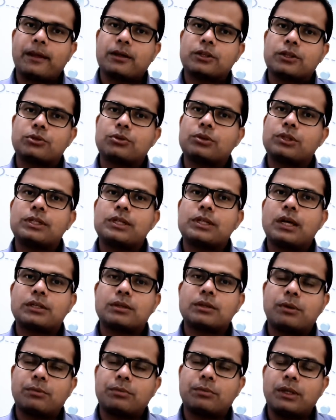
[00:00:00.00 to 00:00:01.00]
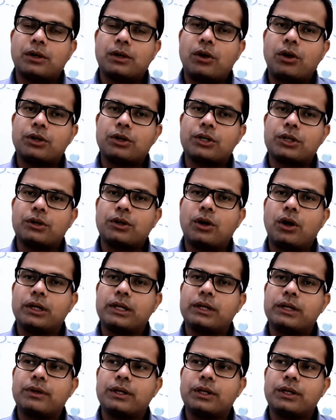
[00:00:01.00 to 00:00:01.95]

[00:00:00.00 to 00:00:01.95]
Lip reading: So these are some of the non-living